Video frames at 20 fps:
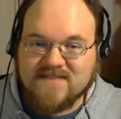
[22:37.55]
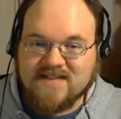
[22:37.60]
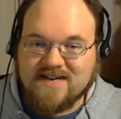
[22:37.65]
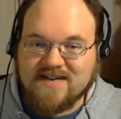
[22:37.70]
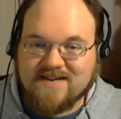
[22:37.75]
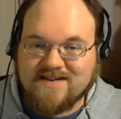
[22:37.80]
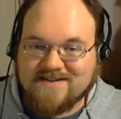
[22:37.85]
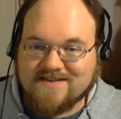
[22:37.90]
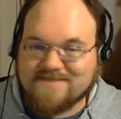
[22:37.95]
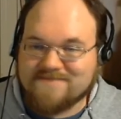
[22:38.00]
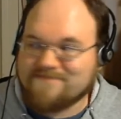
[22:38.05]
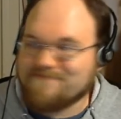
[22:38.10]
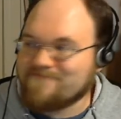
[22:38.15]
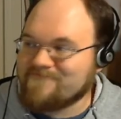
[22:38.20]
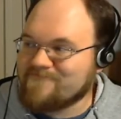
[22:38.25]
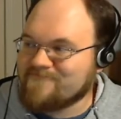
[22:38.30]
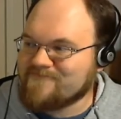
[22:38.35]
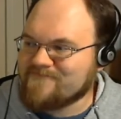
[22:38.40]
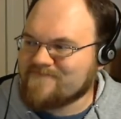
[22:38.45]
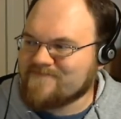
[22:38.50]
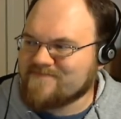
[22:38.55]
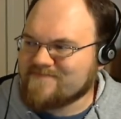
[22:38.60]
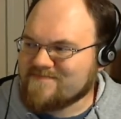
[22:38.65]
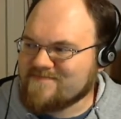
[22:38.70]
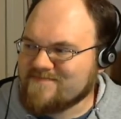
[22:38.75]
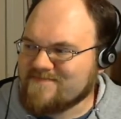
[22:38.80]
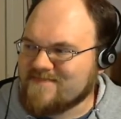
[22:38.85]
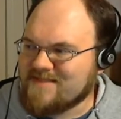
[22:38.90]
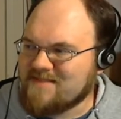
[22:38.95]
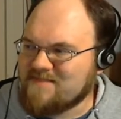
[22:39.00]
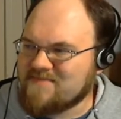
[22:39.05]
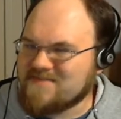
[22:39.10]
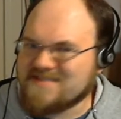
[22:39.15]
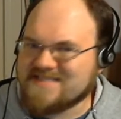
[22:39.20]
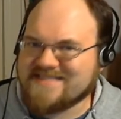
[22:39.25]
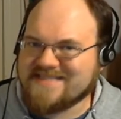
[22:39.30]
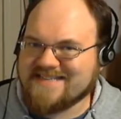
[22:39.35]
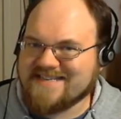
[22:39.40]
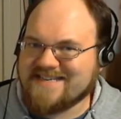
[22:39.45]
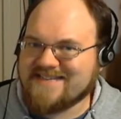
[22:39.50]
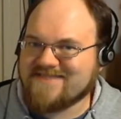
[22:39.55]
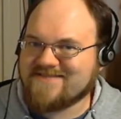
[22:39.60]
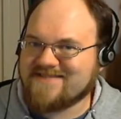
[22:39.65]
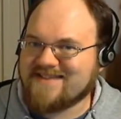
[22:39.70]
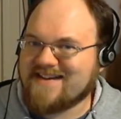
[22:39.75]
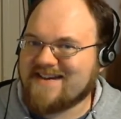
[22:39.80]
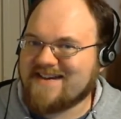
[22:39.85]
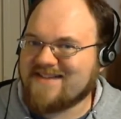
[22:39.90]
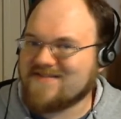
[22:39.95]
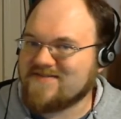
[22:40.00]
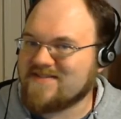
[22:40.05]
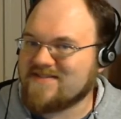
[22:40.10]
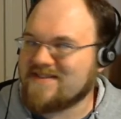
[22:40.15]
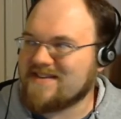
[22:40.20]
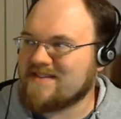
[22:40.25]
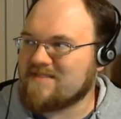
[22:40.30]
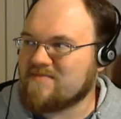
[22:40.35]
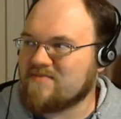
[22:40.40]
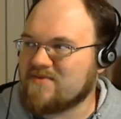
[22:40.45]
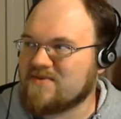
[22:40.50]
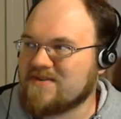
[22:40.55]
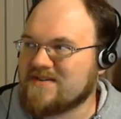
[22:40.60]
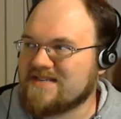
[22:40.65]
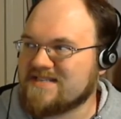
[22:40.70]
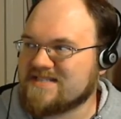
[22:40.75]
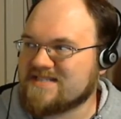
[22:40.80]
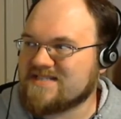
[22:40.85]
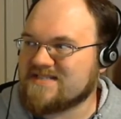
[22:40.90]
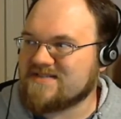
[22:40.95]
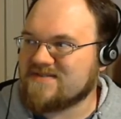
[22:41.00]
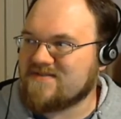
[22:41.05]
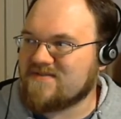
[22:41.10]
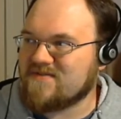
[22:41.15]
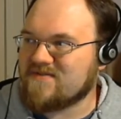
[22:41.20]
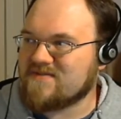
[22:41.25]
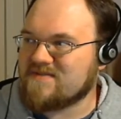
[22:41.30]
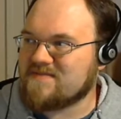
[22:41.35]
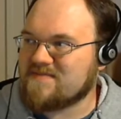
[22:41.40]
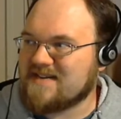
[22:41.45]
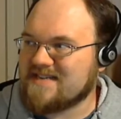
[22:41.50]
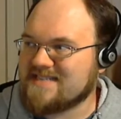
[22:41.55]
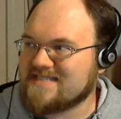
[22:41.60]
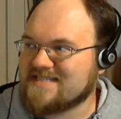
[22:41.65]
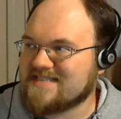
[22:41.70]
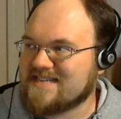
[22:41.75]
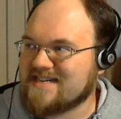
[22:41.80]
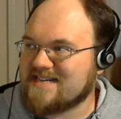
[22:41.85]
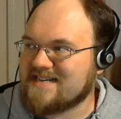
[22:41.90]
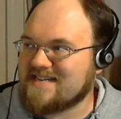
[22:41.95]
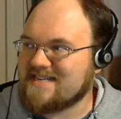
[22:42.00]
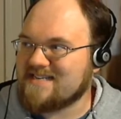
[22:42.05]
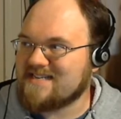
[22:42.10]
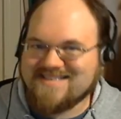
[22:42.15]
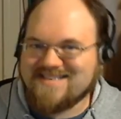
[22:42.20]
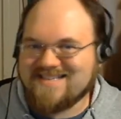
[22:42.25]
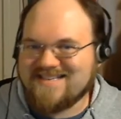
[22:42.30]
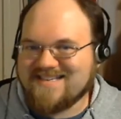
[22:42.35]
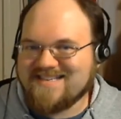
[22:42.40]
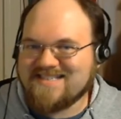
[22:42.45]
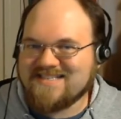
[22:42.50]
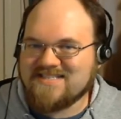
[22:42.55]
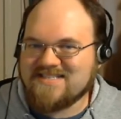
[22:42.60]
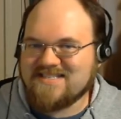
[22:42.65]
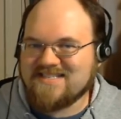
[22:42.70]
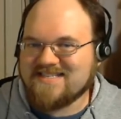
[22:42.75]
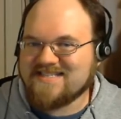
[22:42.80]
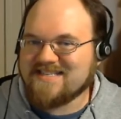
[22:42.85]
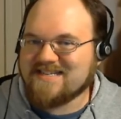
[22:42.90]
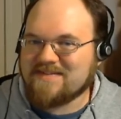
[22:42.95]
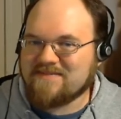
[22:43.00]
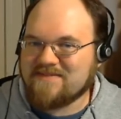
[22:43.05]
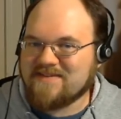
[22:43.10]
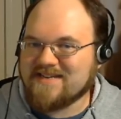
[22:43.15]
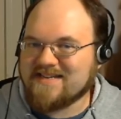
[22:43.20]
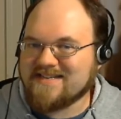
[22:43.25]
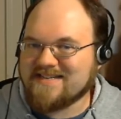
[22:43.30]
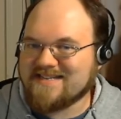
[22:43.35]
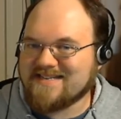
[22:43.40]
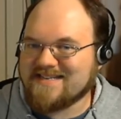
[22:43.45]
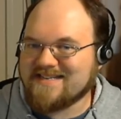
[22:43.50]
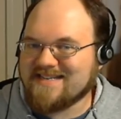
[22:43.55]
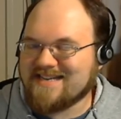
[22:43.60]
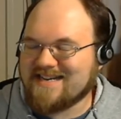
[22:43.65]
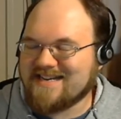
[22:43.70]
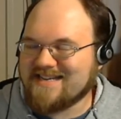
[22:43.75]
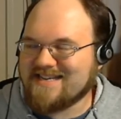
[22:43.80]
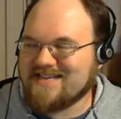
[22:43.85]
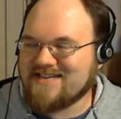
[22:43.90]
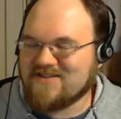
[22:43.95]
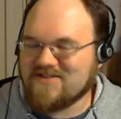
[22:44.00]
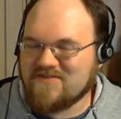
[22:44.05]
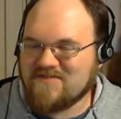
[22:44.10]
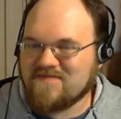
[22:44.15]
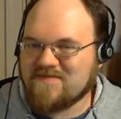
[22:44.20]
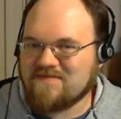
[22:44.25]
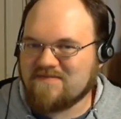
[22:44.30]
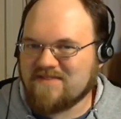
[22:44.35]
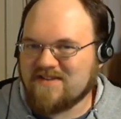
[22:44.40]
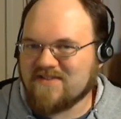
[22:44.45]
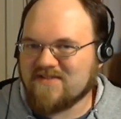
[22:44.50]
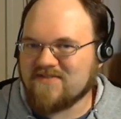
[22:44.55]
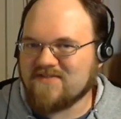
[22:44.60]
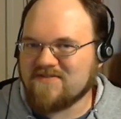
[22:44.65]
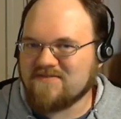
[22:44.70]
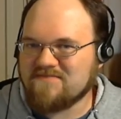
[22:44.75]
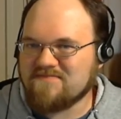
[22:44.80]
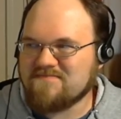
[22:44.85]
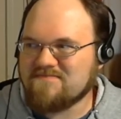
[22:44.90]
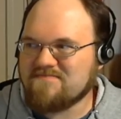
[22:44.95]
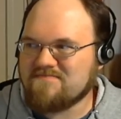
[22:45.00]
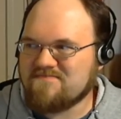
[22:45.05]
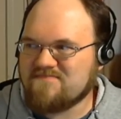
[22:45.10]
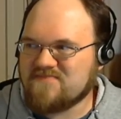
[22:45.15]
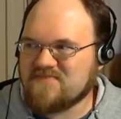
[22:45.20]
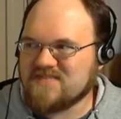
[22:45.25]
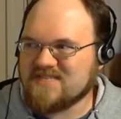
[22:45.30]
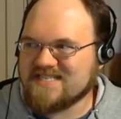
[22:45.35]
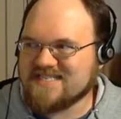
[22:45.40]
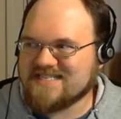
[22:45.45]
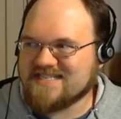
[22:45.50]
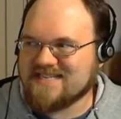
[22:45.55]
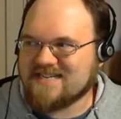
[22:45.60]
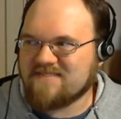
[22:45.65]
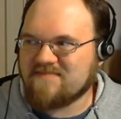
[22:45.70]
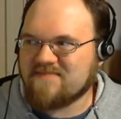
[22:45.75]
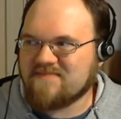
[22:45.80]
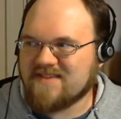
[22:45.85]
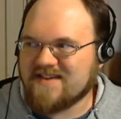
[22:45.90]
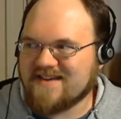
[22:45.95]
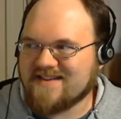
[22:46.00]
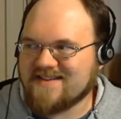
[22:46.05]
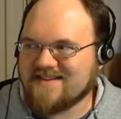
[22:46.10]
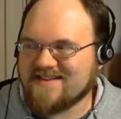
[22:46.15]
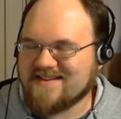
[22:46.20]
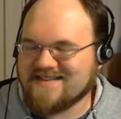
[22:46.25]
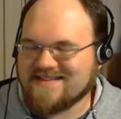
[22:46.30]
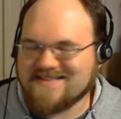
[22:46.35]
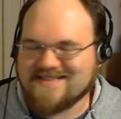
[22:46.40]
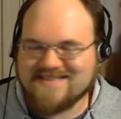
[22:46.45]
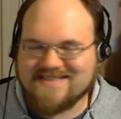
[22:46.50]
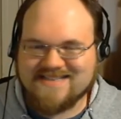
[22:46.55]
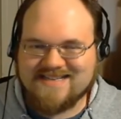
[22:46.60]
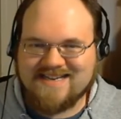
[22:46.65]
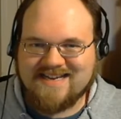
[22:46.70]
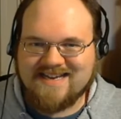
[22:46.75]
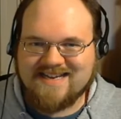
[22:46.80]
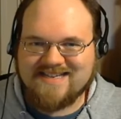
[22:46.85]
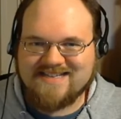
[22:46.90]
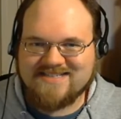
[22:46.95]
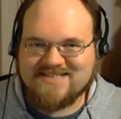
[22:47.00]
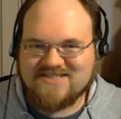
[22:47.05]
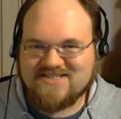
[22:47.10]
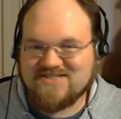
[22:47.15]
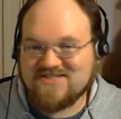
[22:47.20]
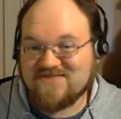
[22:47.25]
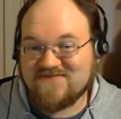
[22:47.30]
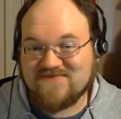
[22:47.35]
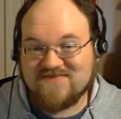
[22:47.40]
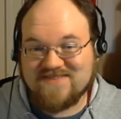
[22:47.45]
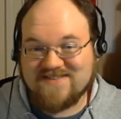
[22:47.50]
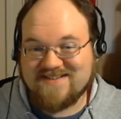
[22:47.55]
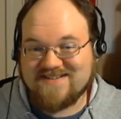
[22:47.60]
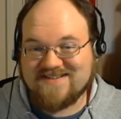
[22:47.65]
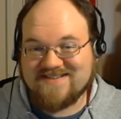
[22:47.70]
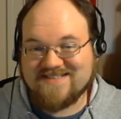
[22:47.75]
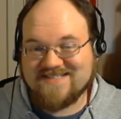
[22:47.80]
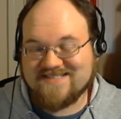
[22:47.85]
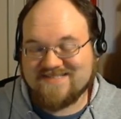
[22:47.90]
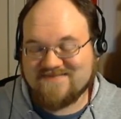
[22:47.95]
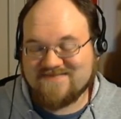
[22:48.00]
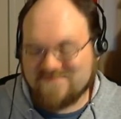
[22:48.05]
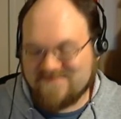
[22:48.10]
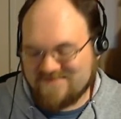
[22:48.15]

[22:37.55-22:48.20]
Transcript: But sitting here now, looking at Bruticus over to my side, he's not bad. He could have been better, but he's not bad, and he's just really awesome.